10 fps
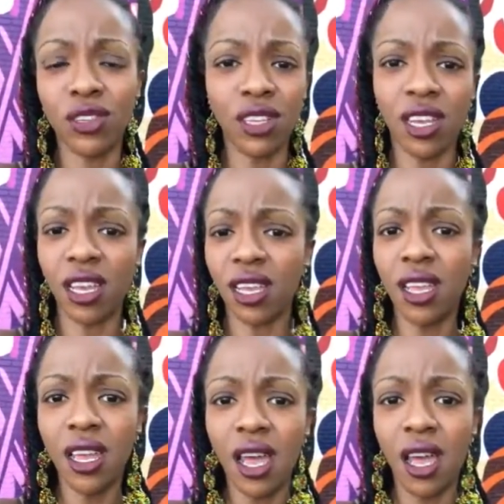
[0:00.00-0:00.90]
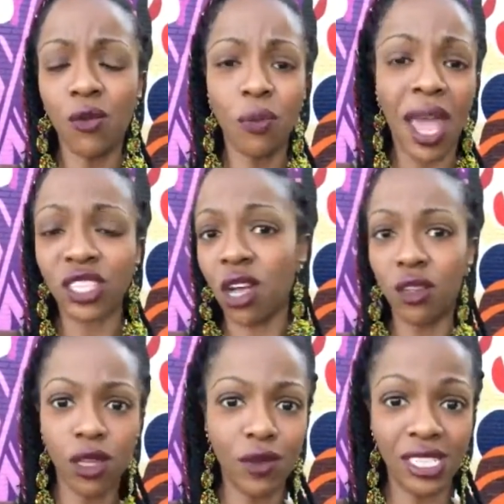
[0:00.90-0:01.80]
to uh, uh, when Max
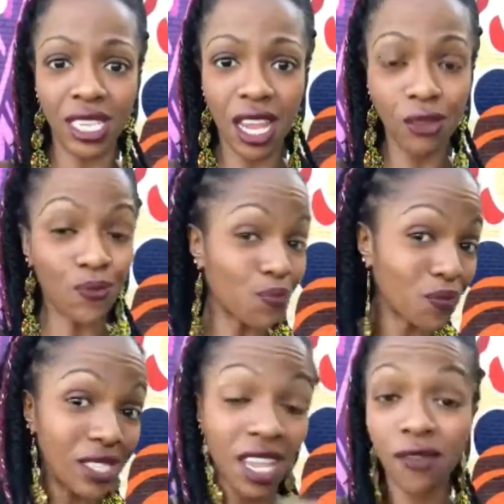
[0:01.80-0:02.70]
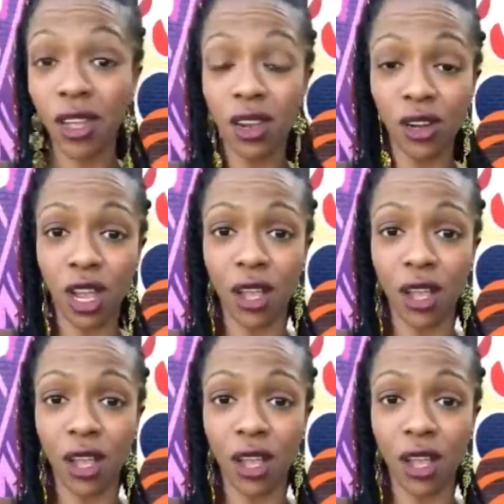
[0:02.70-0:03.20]
Holloway went down, David or